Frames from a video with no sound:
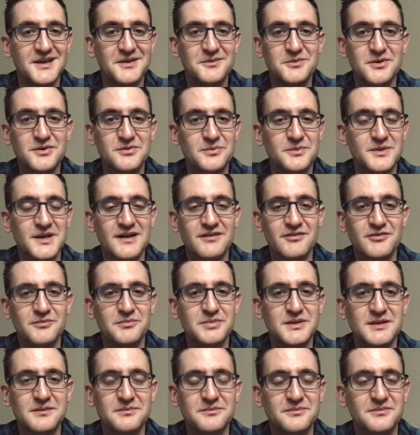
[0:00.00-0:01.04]
with whatever
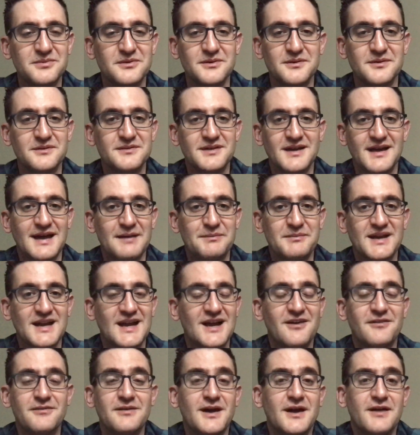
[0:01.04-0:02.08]
people,
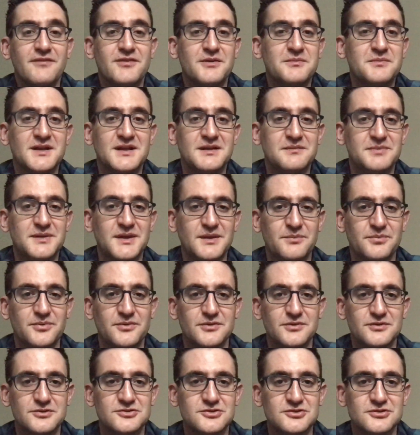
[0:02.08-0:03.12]
however many
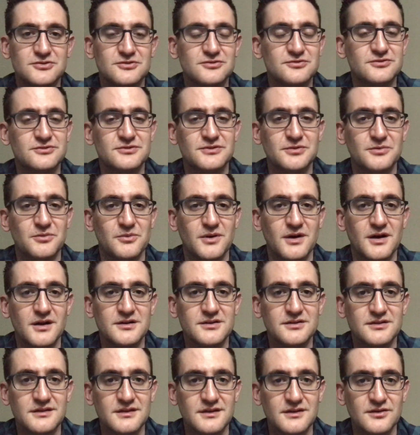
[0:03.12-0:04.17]
people choose to
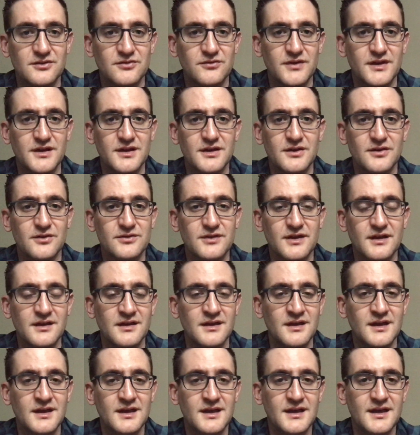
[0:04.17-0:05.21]
watch these videos.
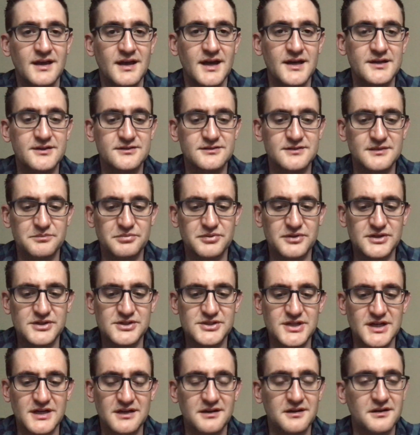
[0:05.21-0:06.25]
I just
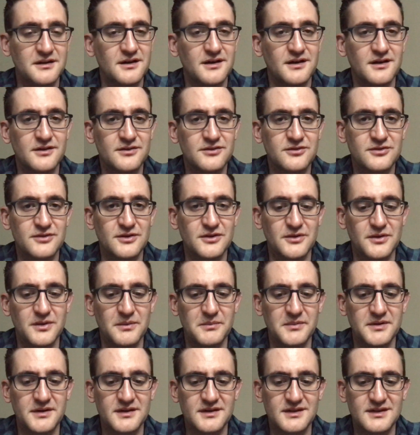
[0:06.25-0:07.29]
appreciate it all. So I'm
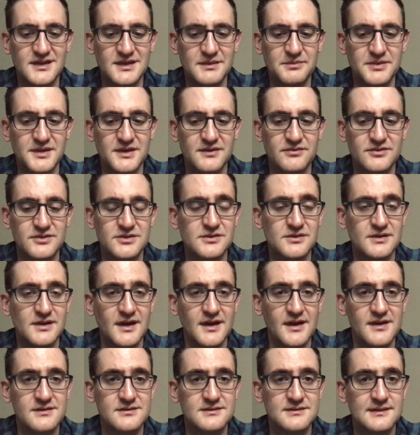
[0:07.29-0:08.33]
going to keep giving you
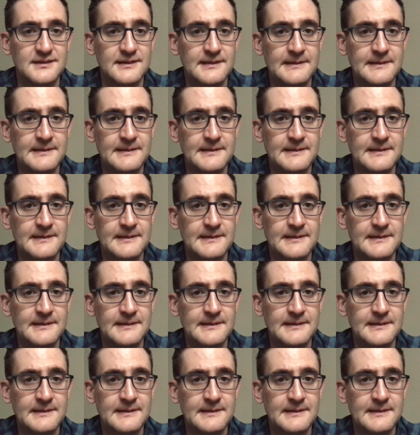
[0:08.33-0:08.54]
guys,